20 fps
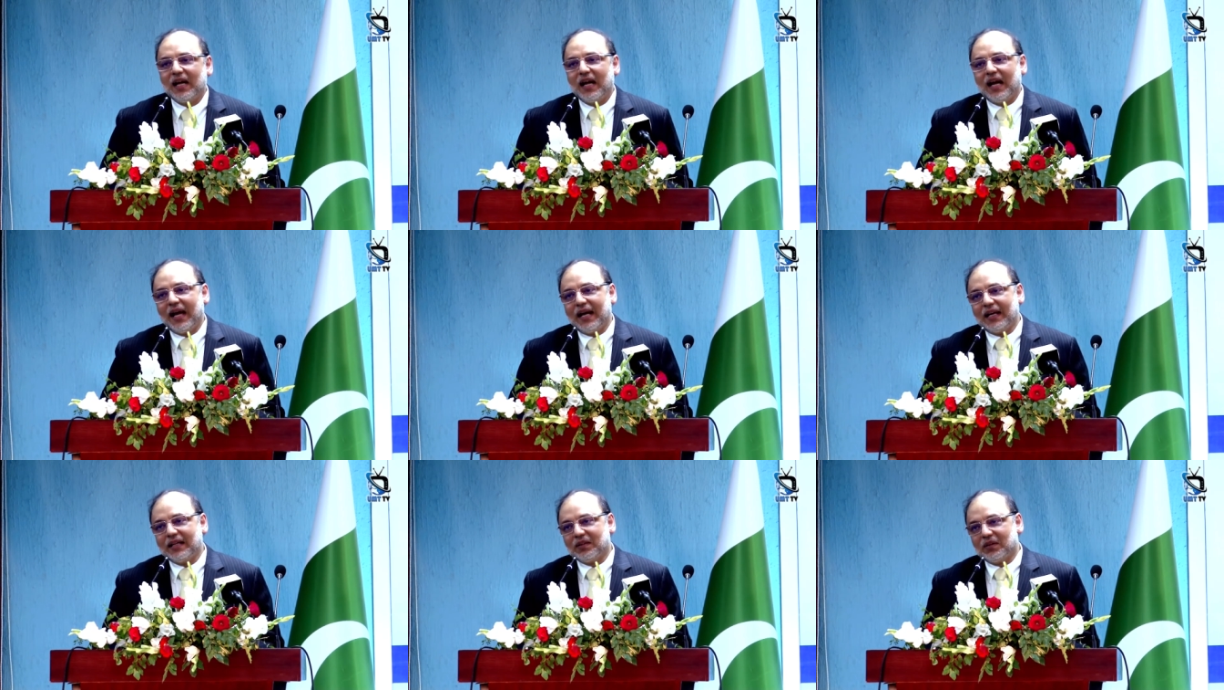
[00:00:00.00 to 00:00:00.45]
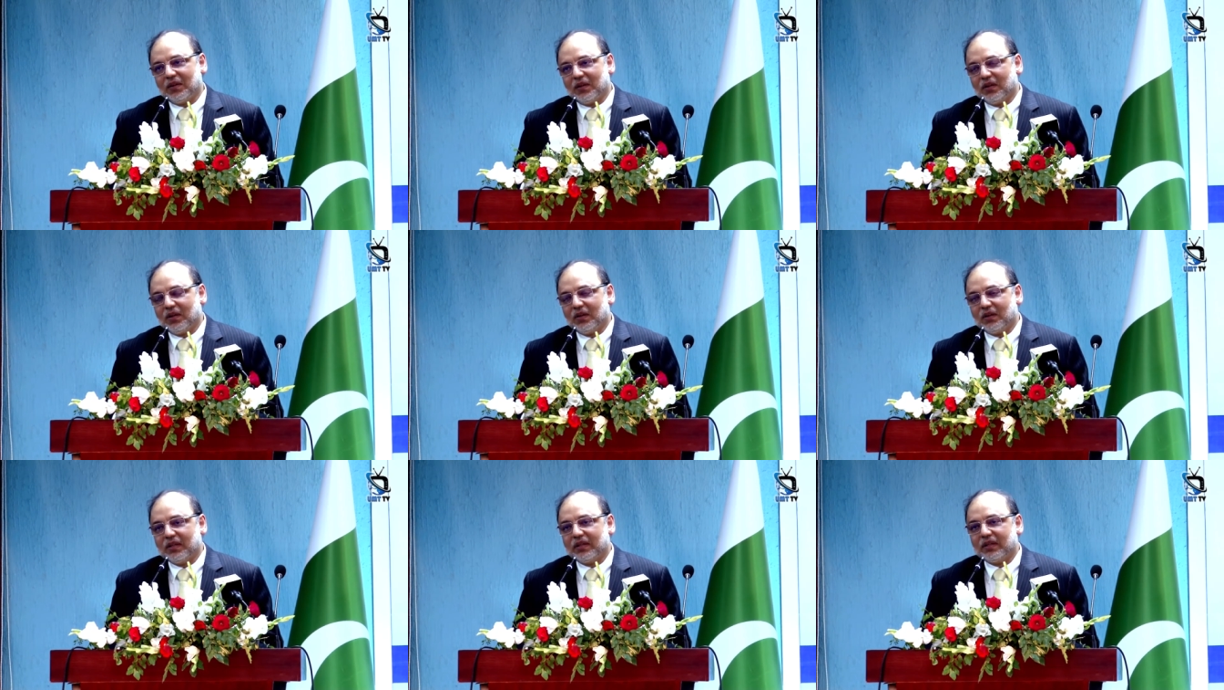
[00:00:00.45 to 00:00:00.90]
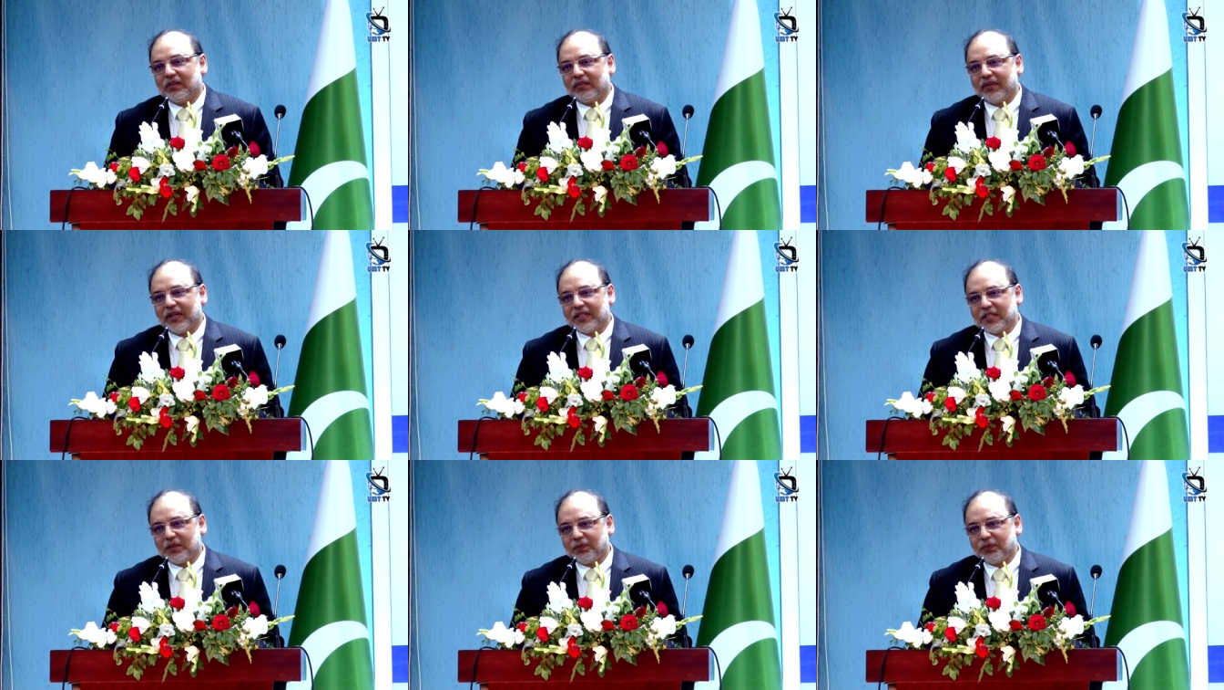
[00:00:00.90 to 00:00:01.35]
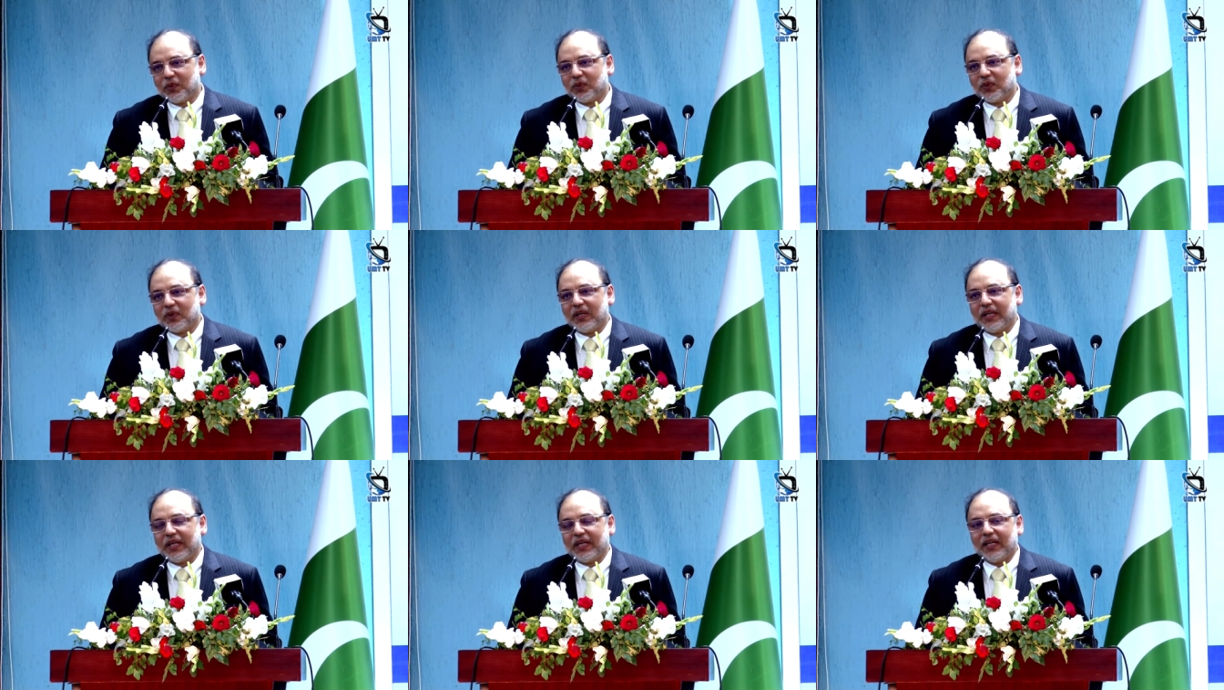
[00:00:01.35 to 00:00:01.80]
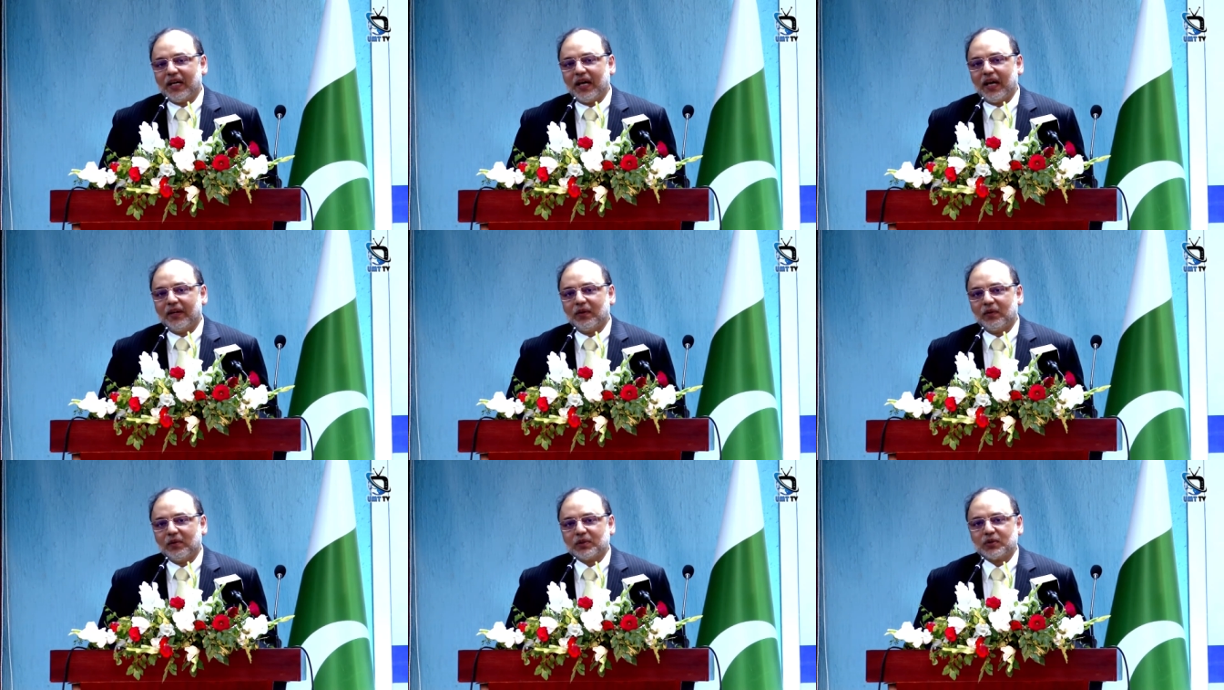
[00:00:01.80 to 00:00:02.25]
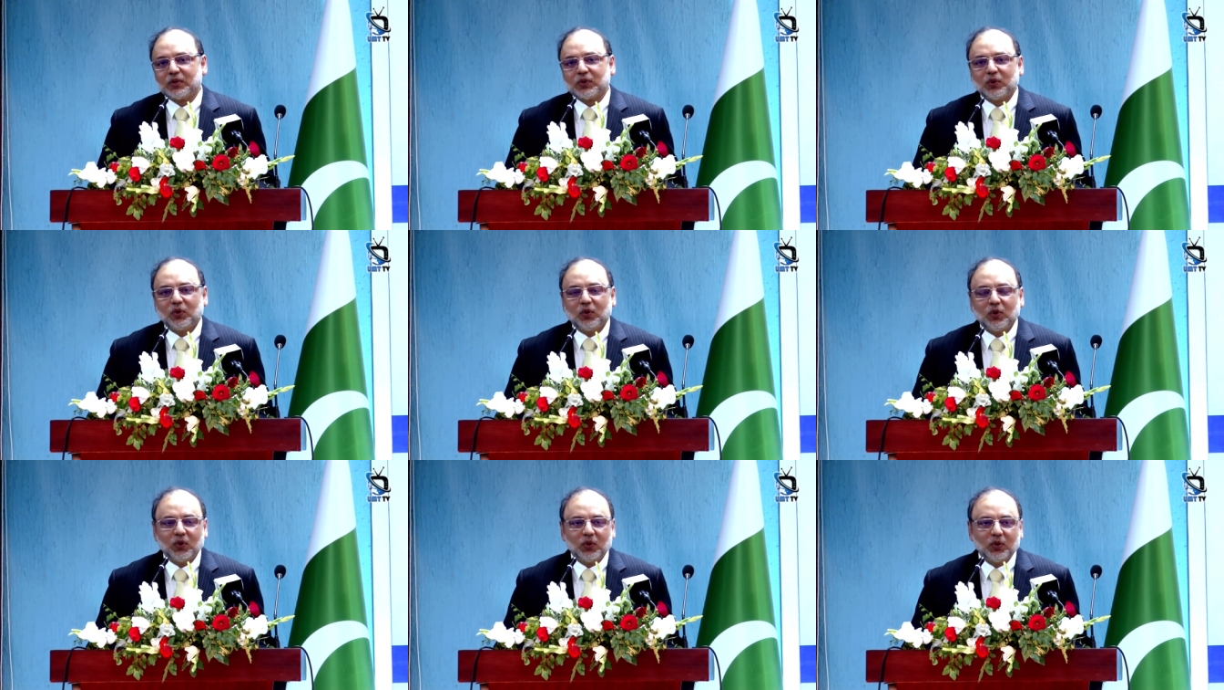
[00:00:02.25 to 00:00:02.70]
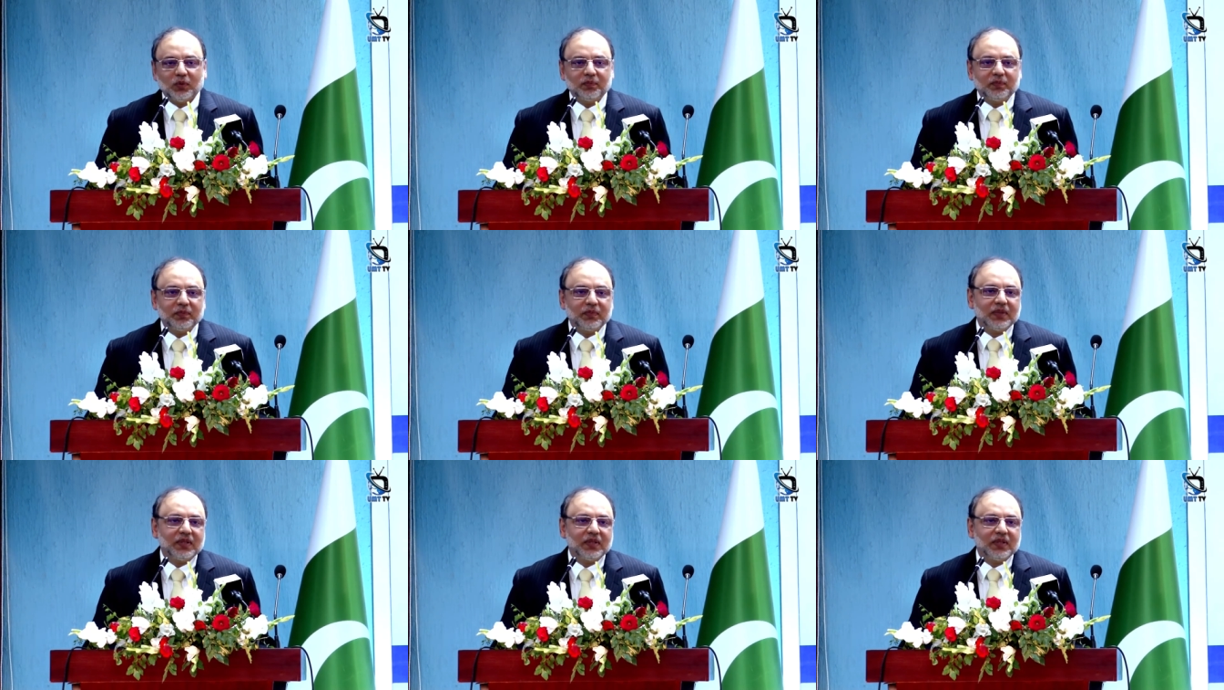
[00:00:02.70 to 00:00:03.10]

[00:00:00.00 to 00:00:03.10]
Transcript: And reciprocally, I also hope